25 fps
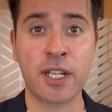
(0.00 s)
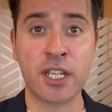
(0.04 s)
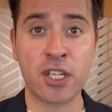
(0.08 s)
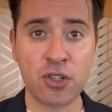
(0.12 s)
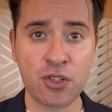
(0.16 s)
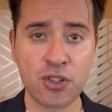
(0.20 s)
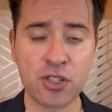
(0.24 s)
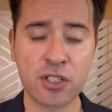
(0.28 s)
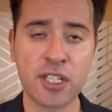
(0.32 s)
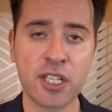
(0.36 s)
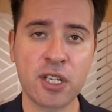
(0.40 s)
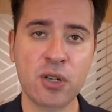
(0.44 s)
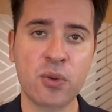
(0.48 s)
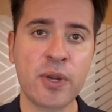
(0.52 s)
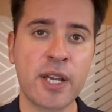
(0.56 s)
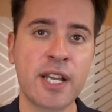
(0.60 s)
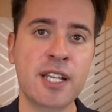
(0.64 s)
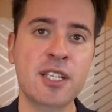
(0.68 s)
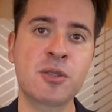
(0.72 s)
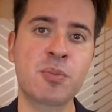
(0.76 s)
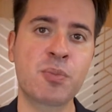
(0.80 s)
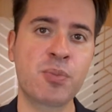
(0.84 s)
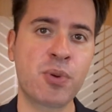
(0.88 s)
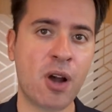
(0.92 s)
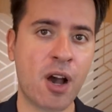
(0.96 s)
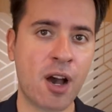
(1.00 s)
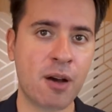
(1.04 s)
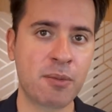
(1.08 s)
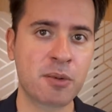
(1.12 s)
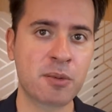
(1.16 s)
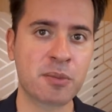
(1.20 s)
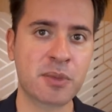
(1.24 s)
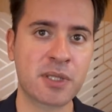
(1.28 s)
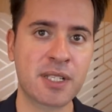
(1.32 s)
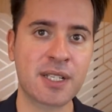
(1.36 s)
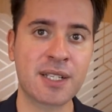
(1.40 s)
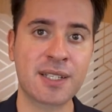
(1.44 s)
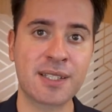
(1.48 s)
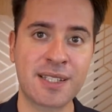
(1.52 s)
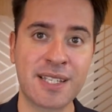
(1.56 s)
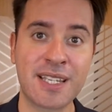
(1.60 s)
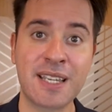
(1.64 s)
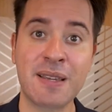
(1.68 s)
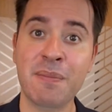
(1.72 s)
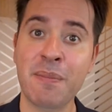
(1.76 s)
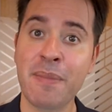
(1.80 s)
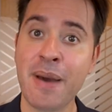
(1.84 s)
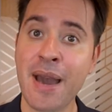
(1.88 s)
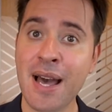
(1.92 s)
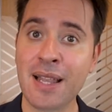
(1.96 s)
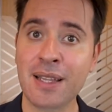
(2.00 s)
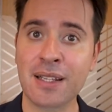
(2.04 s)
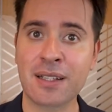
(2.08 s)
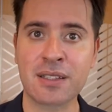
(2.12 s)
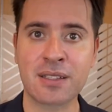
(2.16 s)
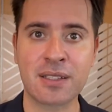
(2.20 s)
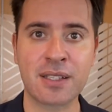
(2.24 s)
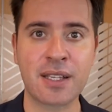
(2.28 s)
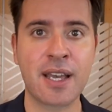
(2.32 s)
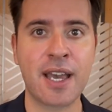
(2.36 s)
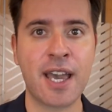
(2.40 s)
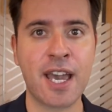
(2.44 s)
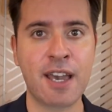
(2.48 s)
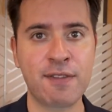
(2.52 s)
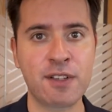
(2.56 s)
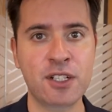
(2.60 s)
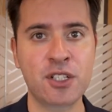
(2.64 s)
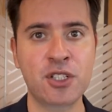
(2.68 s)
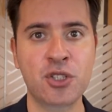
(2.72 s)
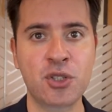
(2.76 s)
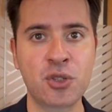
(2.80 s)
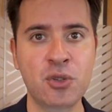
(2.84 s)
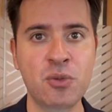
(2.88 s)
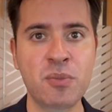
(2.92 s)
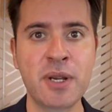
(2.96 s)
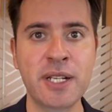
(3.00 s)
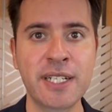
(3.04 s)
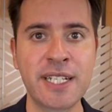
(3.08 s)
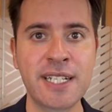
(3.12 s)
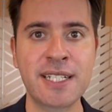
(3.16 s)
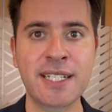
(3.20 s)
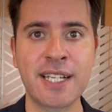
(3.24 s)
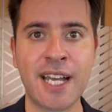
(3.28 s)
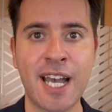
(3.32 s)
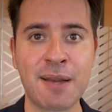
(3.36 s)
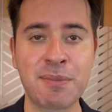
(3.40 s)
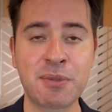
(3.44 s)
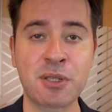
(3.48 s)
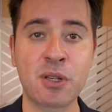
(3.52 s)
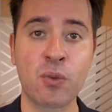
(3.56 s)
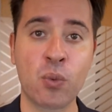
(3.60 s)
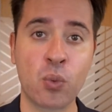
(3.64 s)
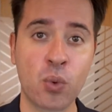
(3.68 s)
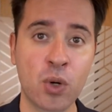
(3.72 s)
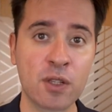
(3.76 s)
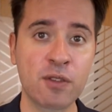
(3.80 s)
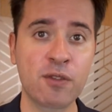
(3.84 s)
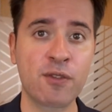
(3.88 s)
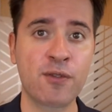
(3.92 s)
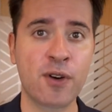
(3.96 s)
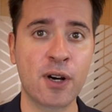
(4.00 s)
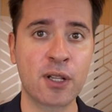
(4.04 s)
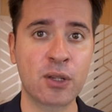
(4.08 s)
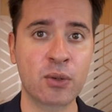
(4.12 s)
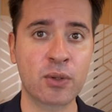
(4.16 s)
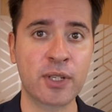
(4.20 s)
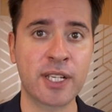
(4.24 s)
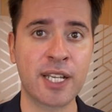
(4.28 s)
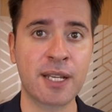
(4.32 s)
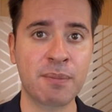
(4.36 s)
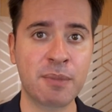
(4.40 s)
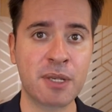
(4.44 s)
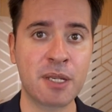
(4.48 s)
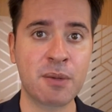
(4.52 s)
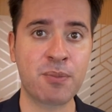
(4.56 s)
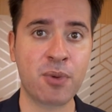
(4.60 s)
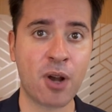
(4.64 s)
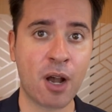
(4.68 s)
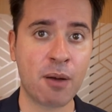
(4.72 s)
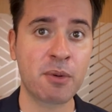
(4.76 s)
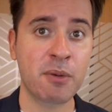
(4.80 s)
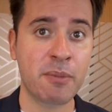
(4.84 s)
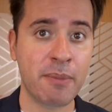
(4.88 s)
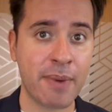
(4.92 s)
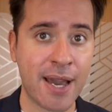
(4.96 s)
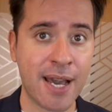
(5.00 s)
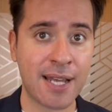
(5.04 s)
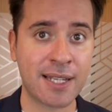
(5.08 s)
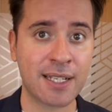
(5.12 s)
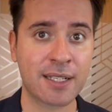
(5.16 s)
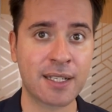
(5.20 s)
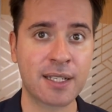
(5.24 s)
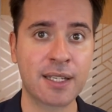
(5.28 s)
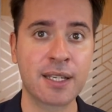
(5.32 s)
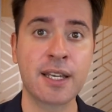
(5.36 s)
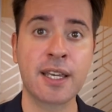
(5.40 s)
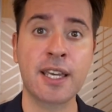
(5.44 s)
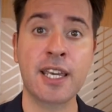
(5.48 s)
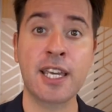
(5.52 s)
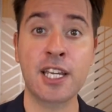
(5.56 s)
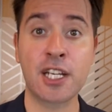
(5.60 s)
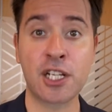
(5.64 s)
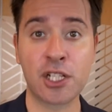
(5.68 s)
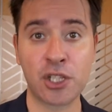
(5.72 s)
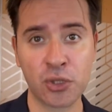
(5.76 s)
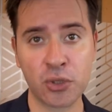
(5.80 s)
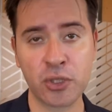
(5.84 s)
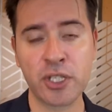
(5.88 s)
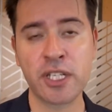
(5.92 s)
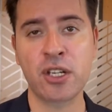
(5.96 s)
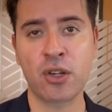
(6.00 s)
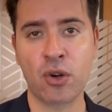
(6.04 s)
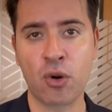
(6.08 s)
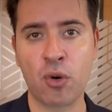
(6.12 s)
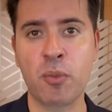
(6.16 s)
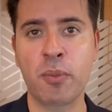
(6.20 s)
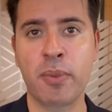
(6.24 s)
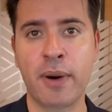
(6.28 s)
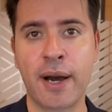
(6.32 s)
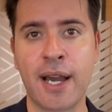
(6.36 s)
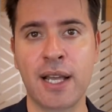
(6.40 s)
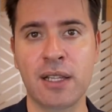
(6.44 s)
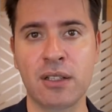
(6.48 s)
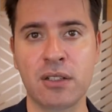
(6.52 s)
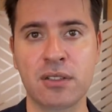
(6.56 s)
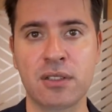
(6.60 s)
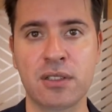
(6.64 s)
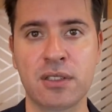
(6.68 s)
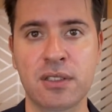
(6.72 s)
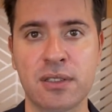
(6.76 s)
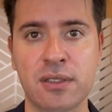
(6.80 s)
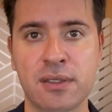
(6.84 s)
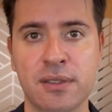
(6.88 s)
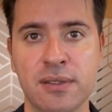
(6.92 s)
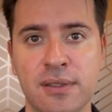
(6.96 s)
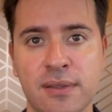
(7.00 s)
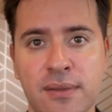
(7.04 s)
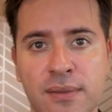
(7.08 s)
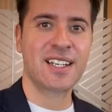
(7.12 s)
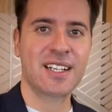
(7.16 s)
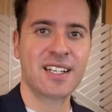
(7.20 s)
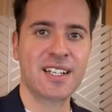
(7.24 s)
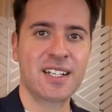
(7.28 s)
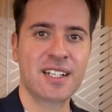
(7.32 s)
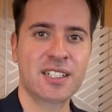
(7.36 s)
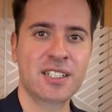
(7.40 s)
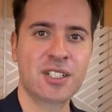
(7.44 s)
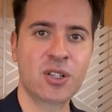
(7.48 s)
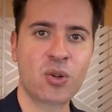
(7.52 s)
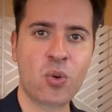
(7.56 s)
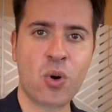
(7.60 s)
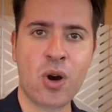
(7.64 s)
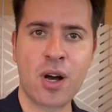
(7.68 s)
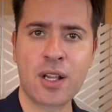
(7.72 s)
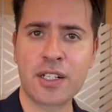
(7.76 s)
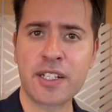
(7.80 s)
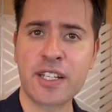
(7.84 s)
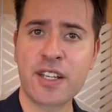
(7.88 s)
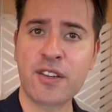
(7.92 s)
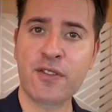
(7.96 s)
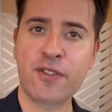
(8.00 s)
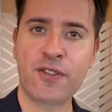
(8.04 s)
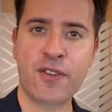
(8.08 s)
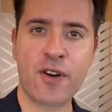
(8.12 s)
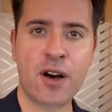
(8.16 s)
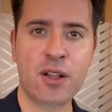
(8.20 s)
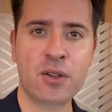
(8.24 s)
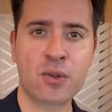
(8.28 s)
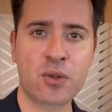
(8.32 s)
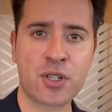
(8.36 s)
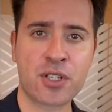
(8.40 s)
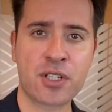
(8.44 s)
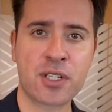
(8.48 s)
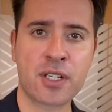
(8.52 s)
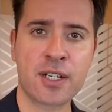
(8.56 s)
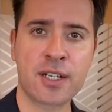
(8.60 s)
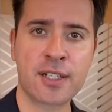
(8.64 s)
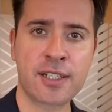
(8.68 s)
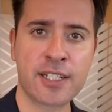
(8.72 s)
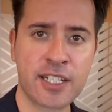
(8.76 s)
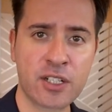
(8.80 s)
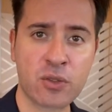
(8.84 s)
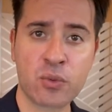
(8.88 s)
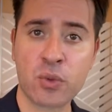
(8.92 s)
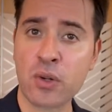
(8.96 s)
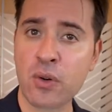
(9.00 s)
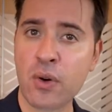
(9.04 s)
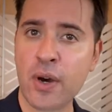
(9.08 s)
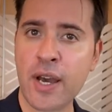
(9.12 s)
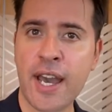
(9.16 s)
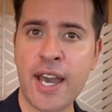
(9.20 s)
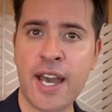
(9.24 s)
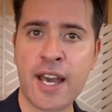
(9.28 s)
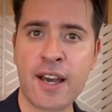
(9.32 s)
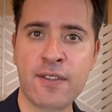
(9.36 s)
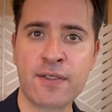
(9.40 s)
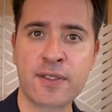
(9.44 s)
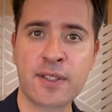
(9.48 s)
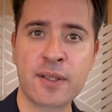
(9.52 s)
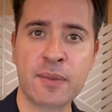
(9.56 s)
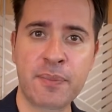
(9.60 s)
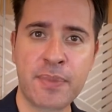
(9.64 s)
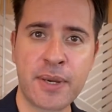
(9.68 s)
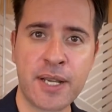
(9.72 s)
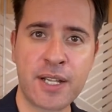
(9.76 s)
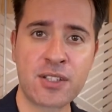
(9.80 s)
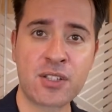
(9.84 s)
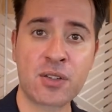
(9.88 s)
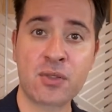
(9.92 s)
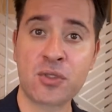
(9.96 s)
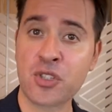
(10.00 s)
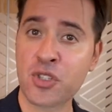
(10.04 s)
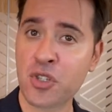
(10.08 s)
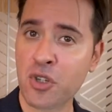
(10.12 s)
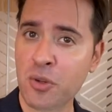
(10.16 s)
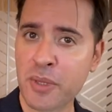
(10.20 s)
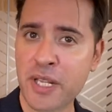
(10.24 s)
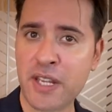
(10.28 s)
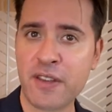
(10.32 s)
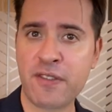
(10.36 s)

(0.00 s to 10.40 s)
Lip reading: usually creates problems is the imbalance. Having too many types of one follower can be problematic, including co-pilots. The quality of followers a leader will have depends on so many